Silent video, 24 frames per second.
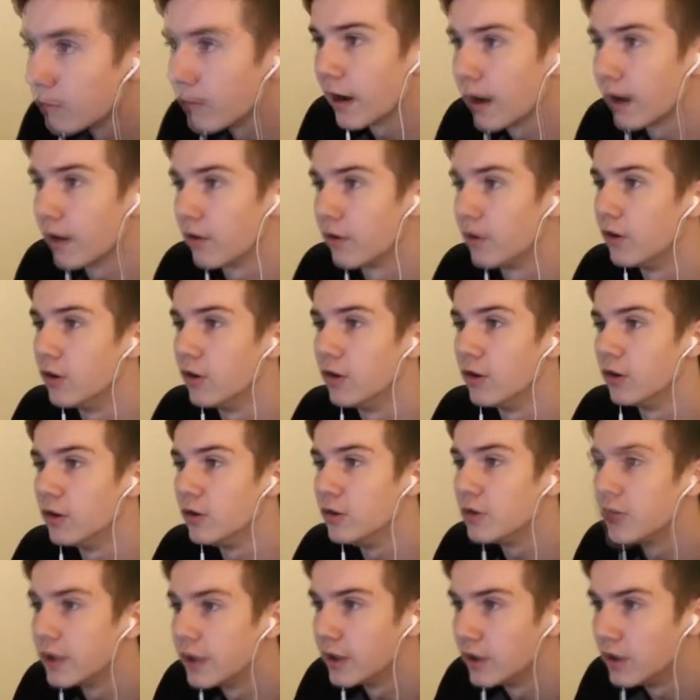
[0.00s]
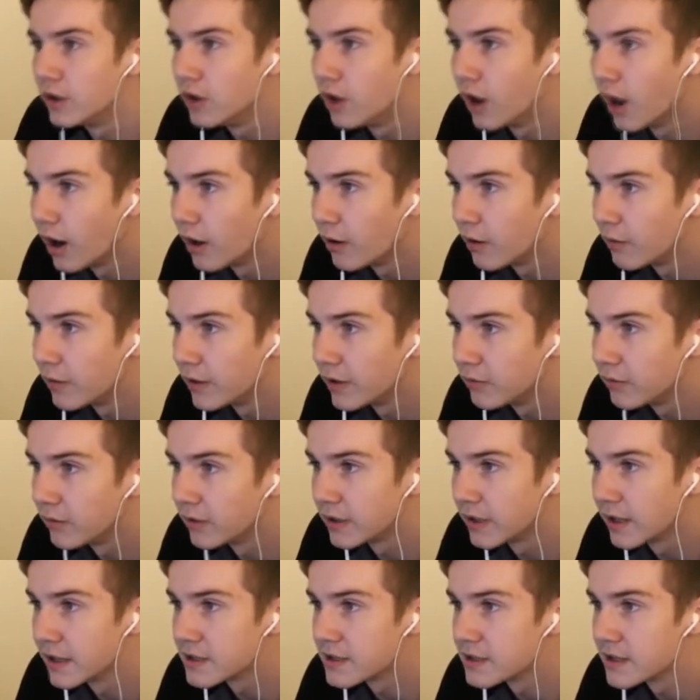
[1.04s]
Wow, you cannot read
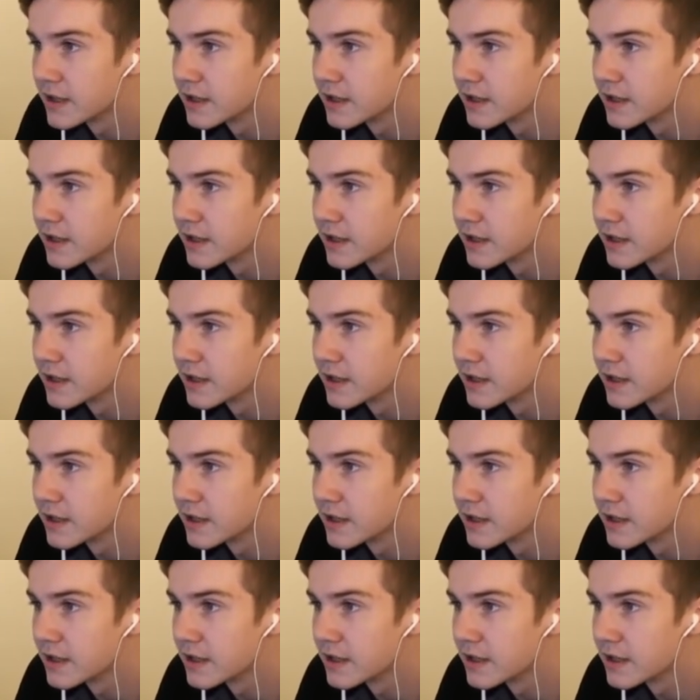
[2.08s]
what that